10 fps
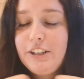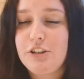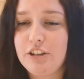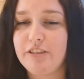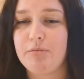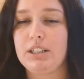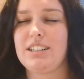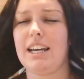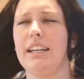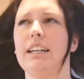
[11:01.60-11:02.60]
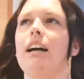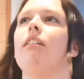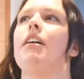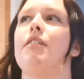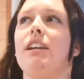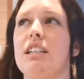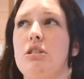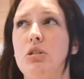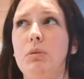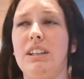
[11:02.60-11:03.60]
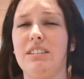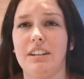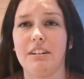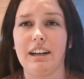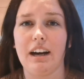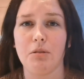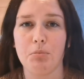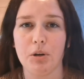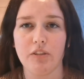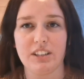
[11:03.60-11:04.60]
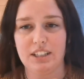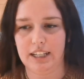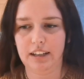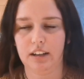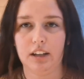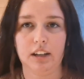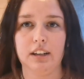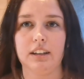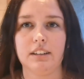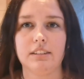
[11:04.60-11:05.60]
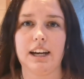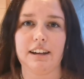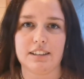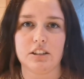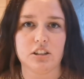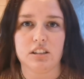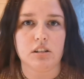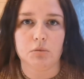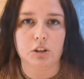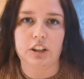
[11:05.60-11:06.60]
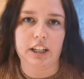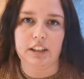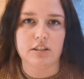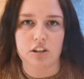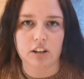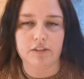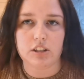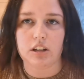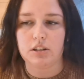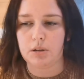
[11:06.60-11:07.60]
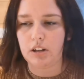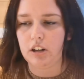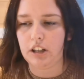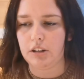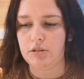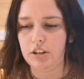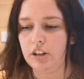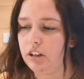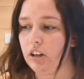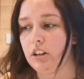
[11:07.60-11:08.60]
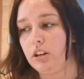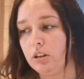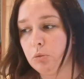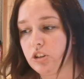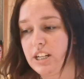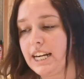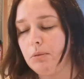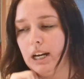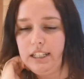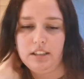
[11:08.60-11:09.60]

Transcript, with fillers: They should have been taken out. I think it's two weeks ago now, but obviously the hair extension is not working because none of us are, so I can't go to her and like I wouldn't anyway.